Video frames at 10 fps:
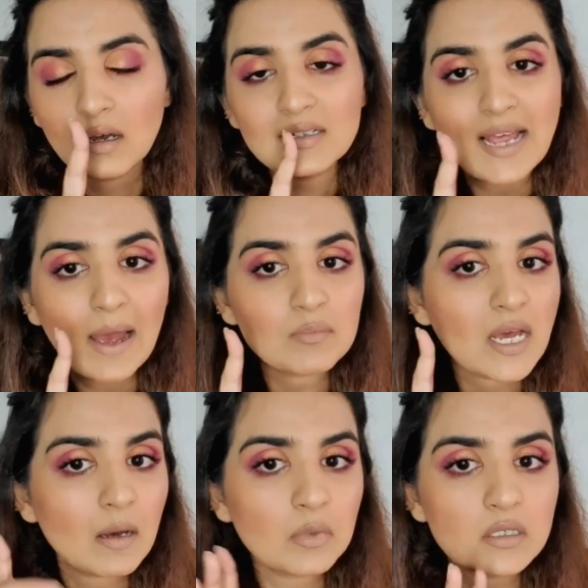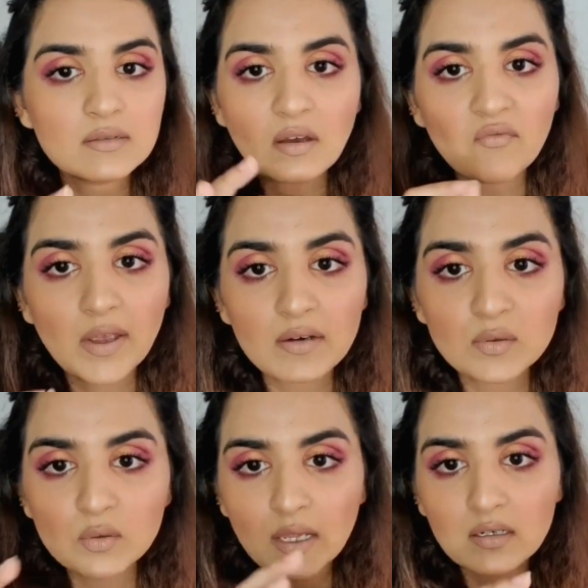dab it somewhere
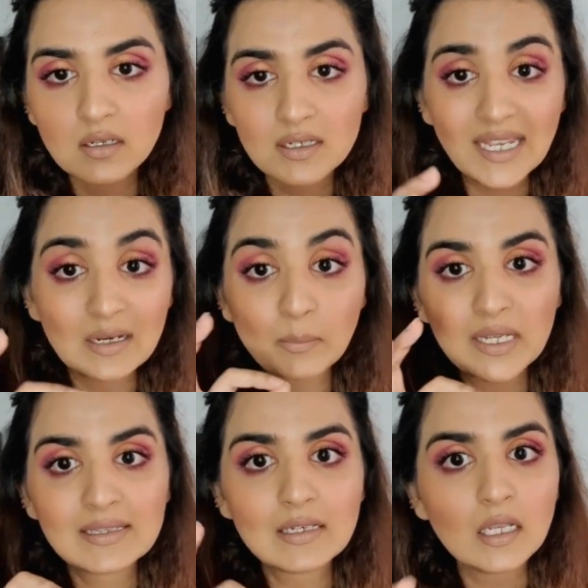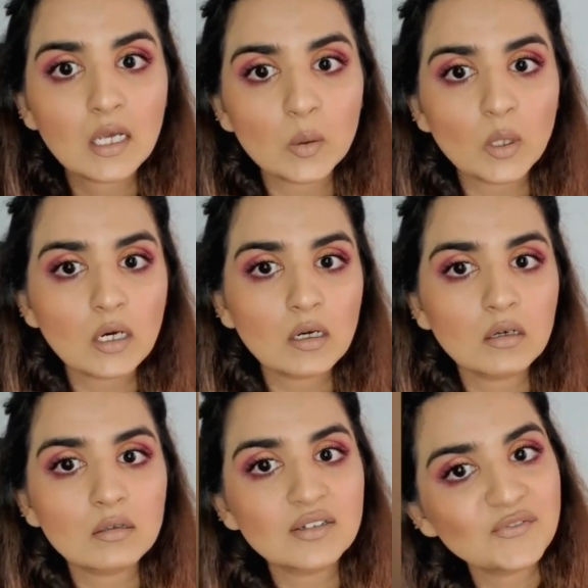so that it can mix into a
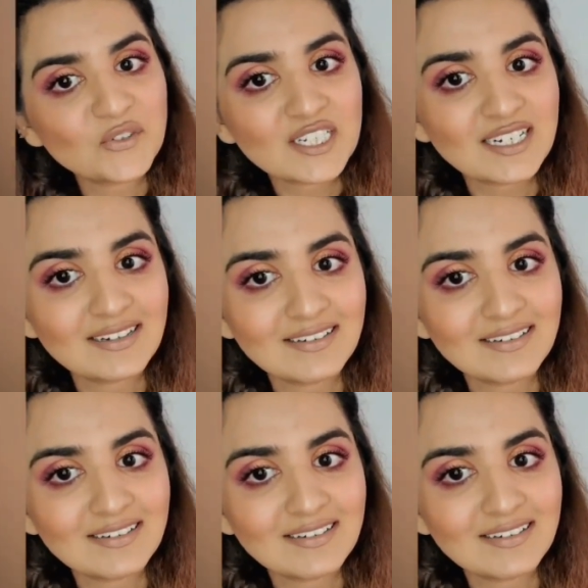different